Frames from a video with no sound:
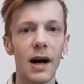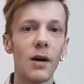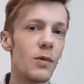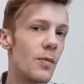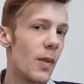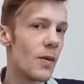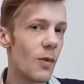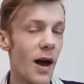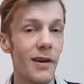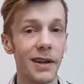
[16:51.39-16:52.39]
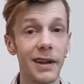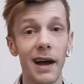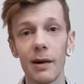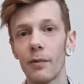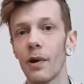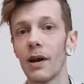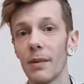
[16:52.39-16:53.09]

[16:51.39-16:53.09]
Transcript: I wouldn't mind wearing that when I'm